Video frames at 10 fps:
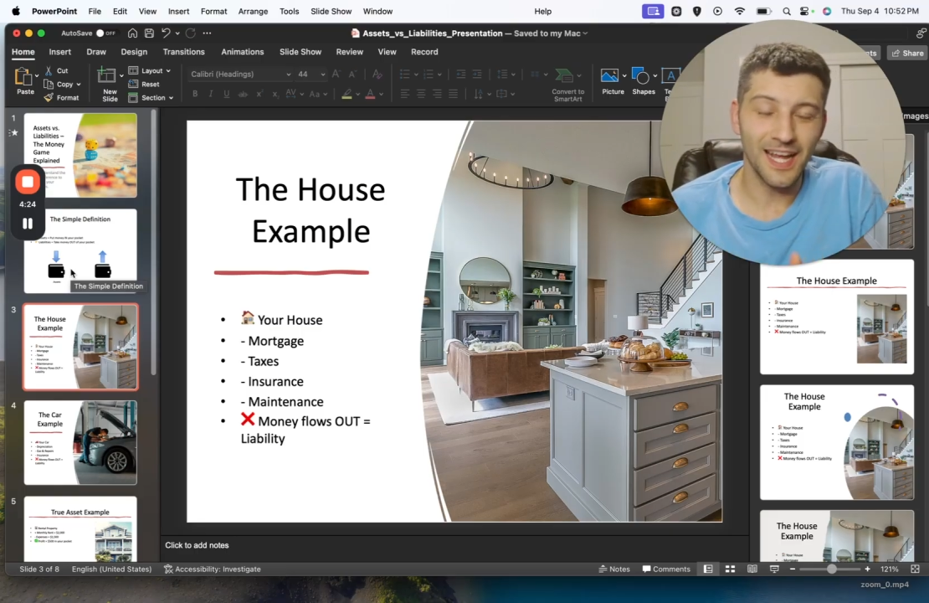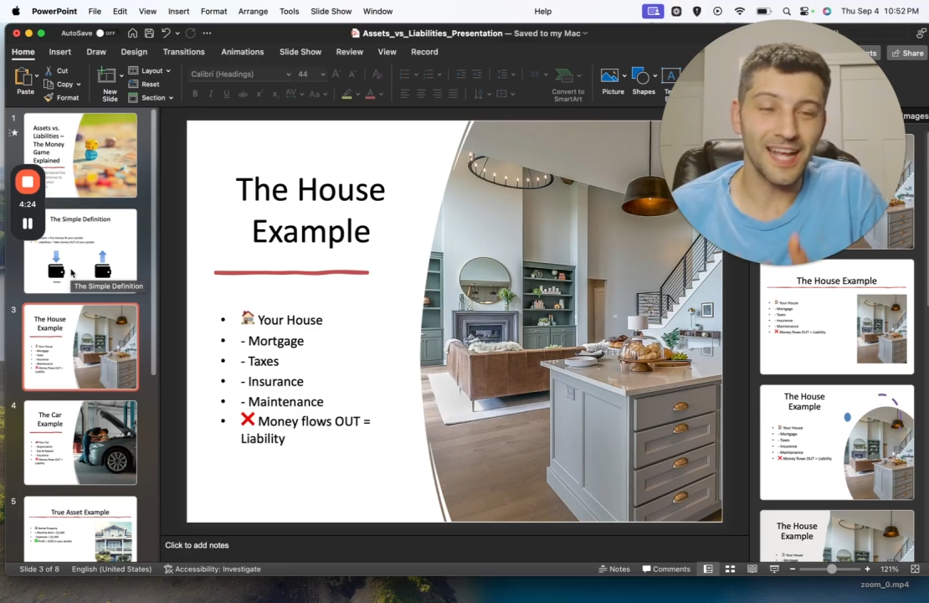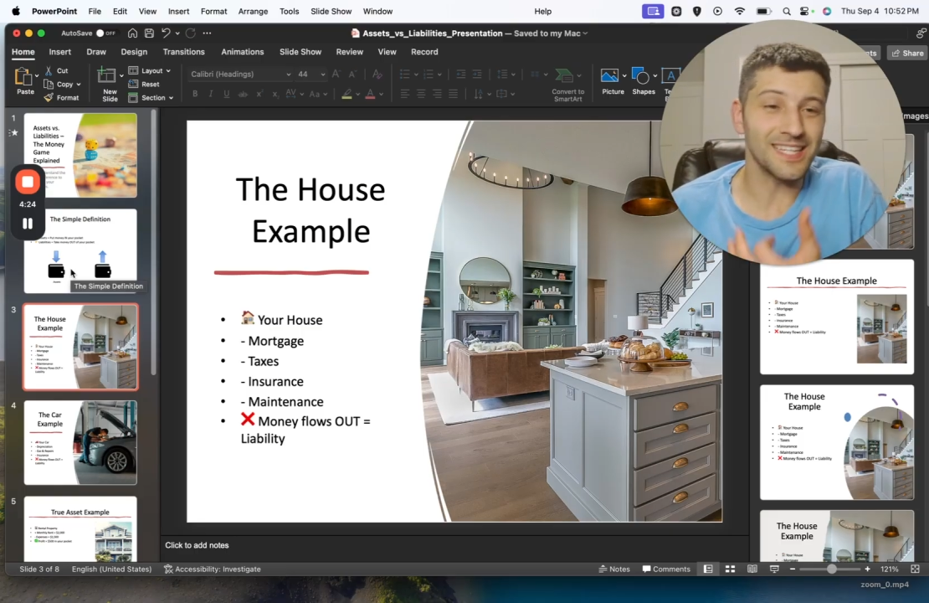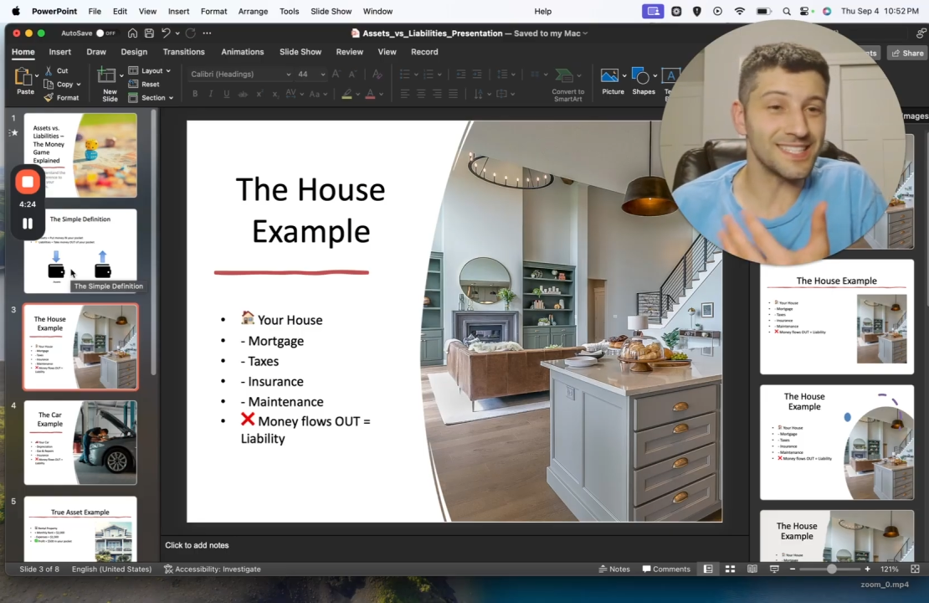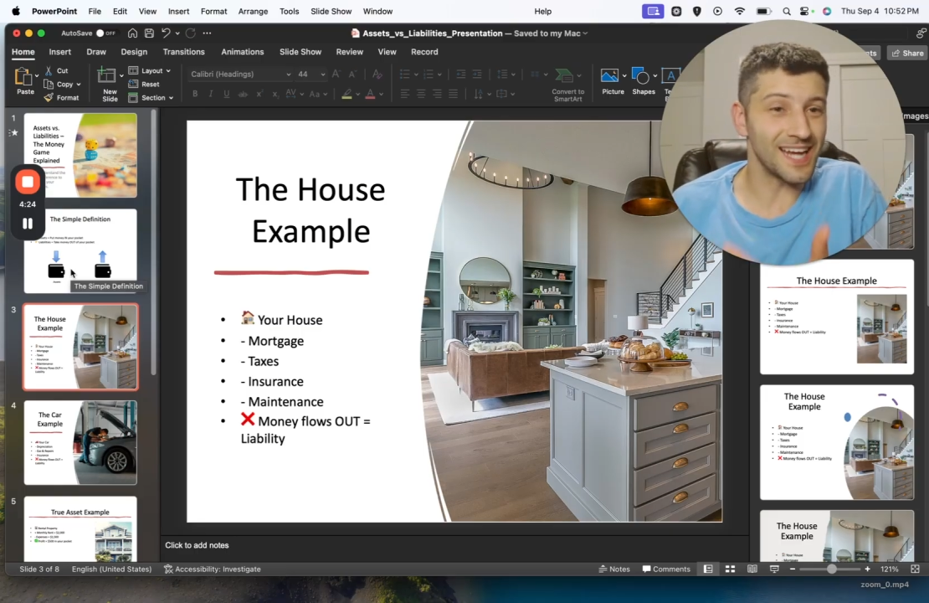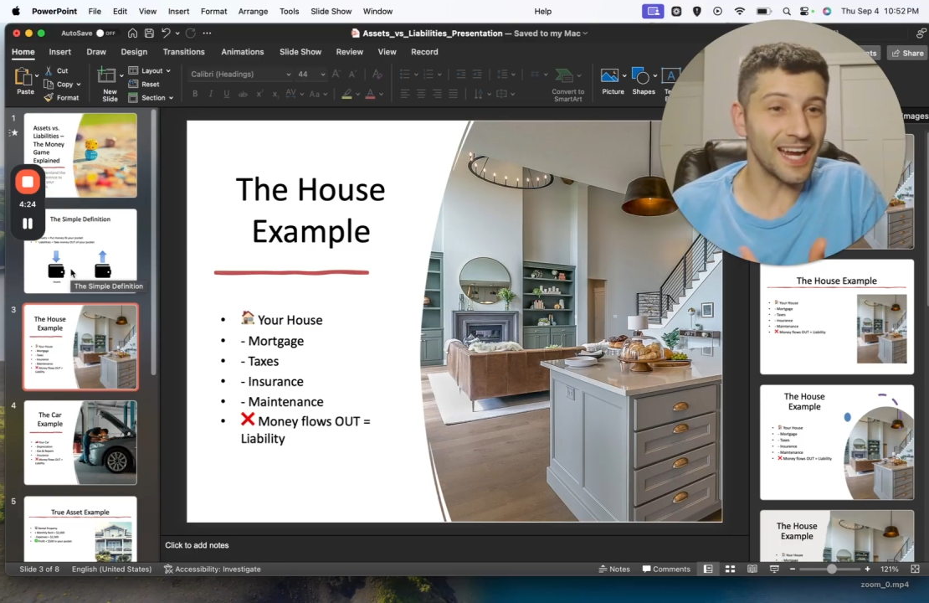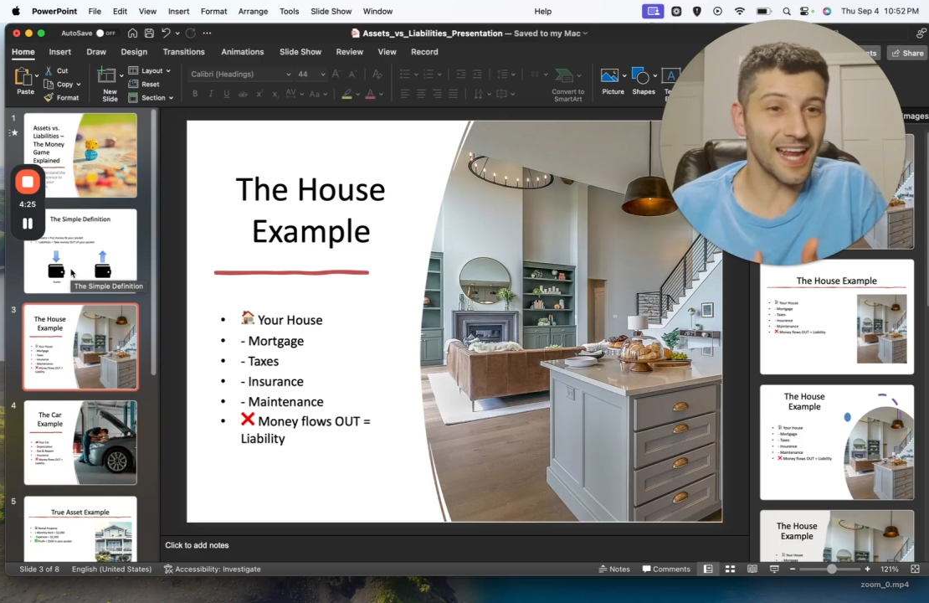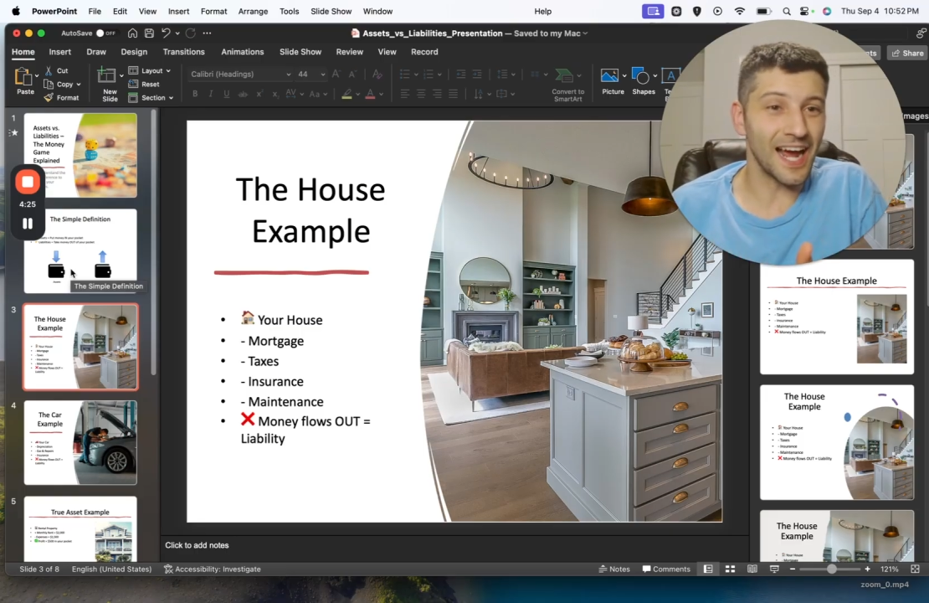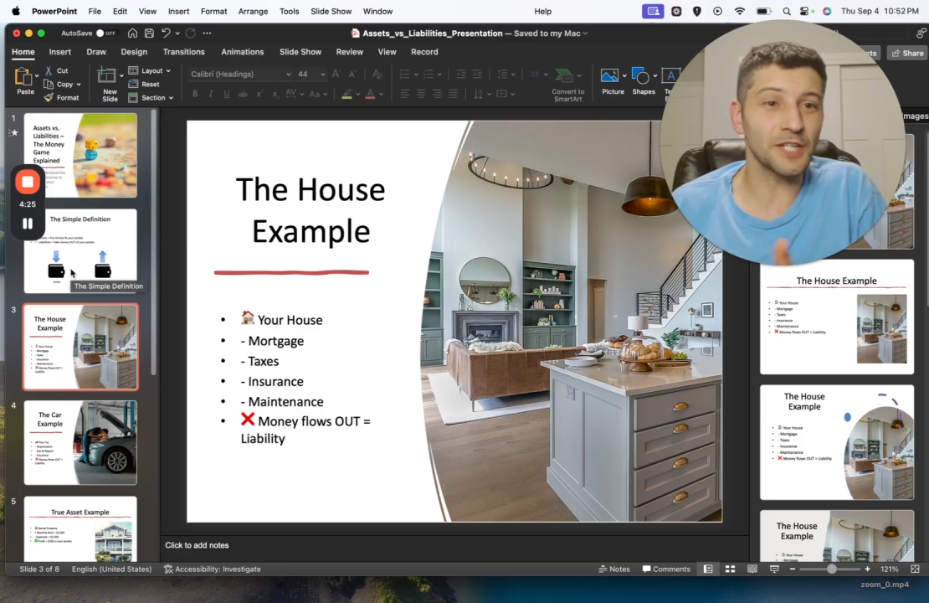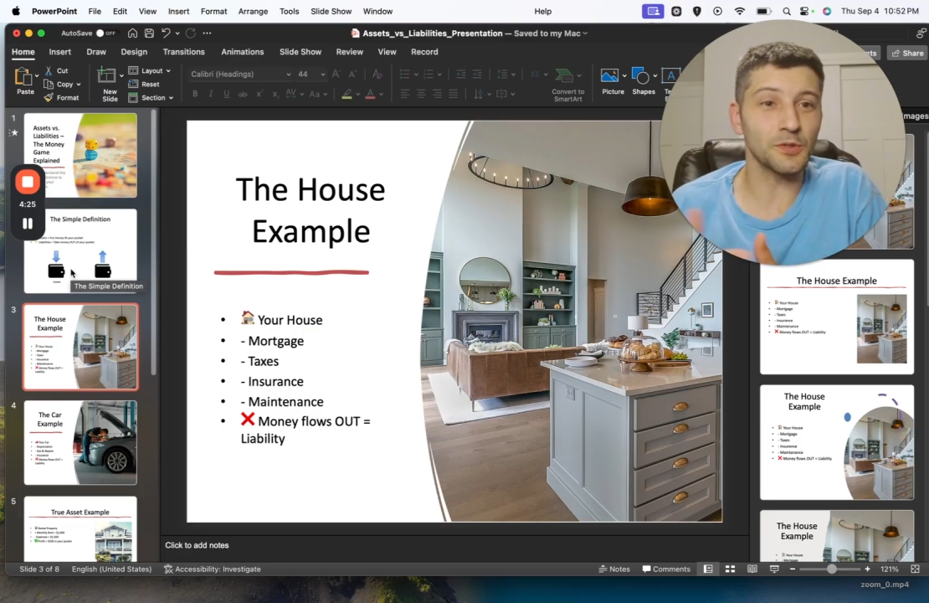it's
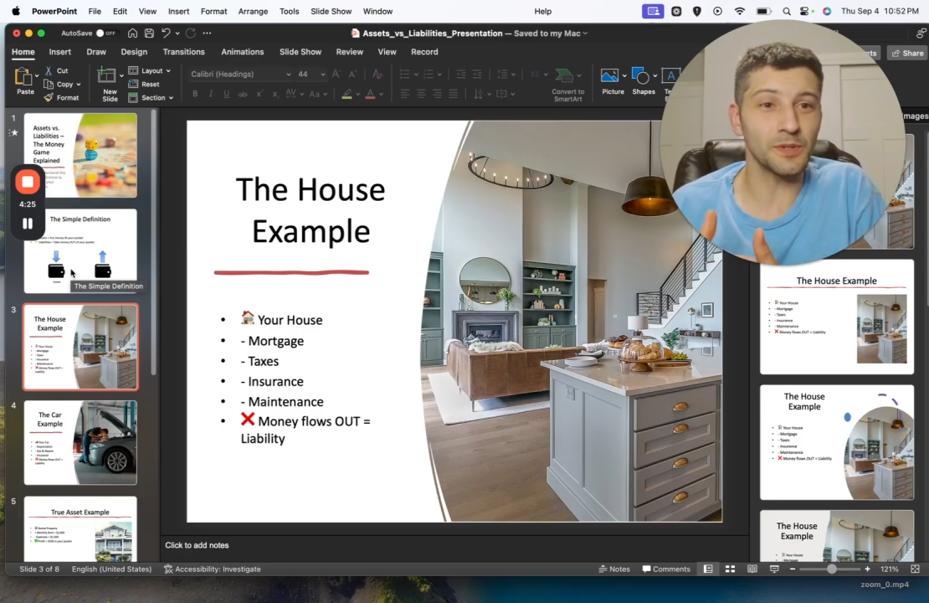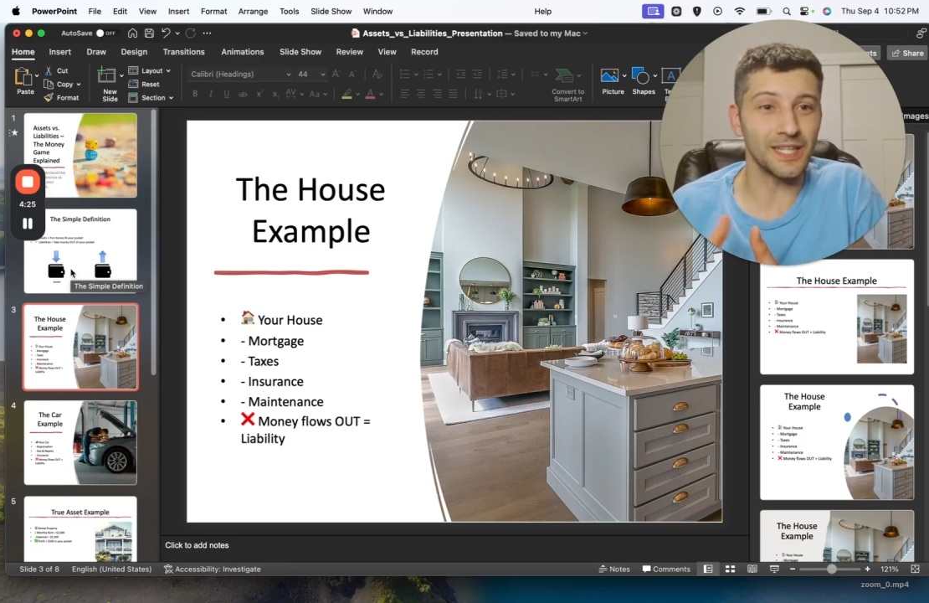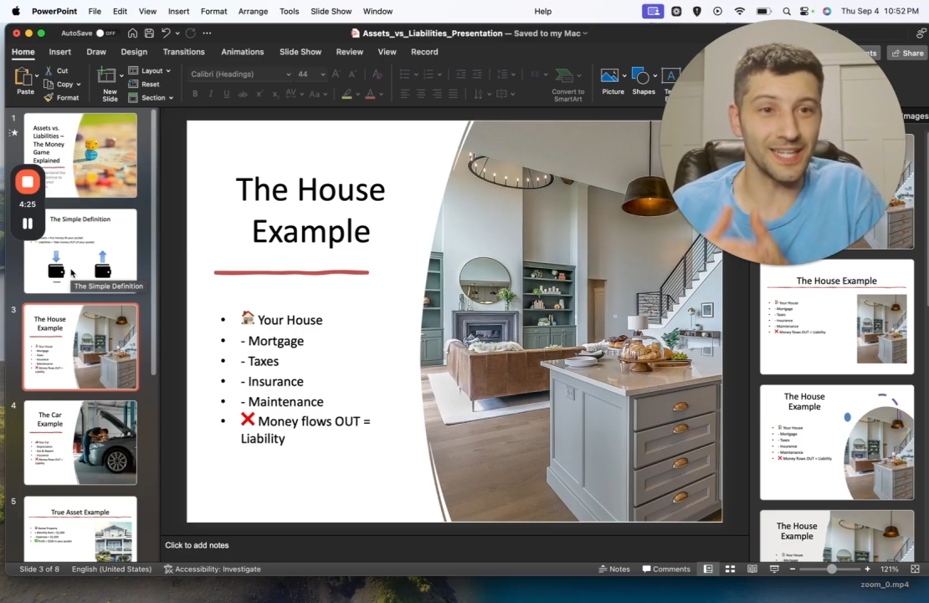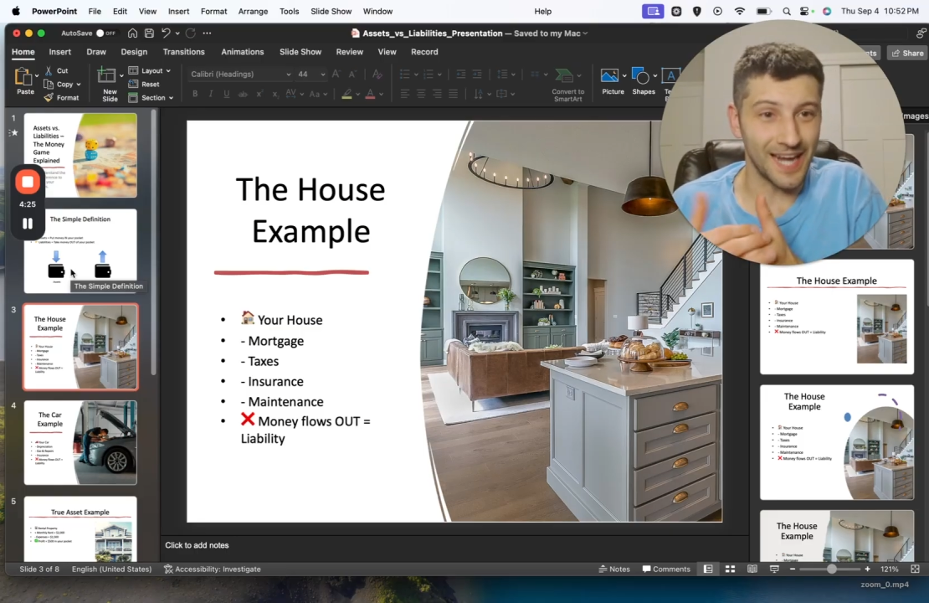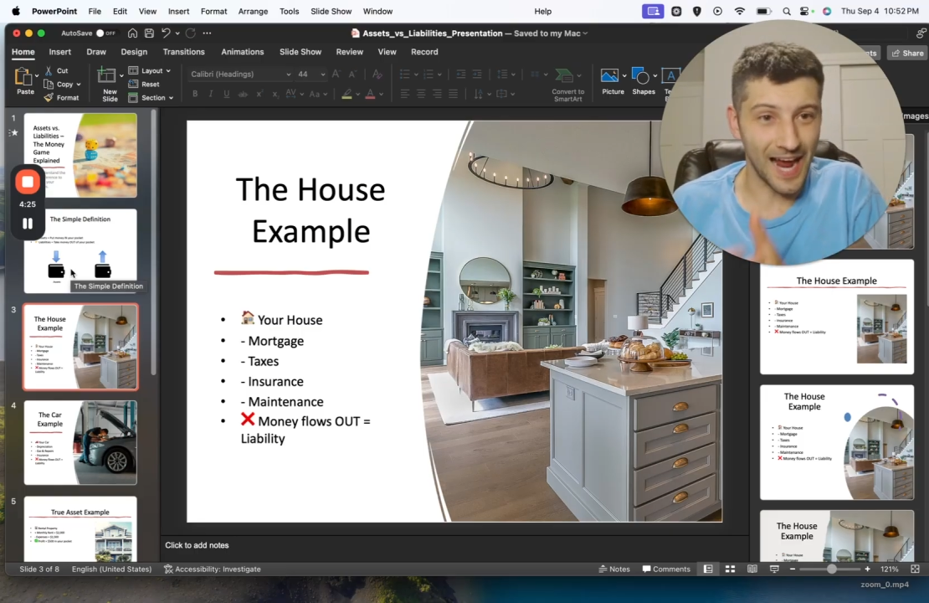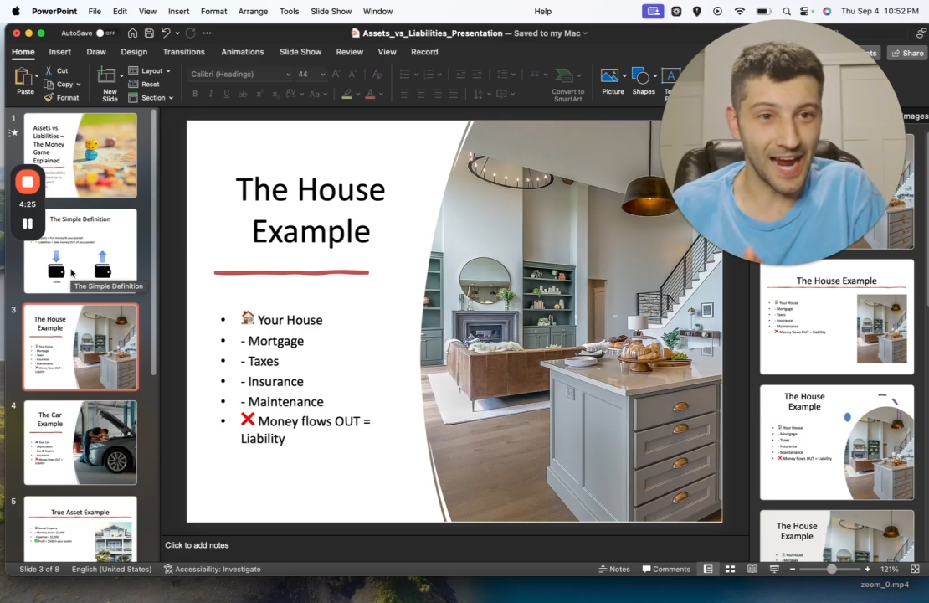not actually an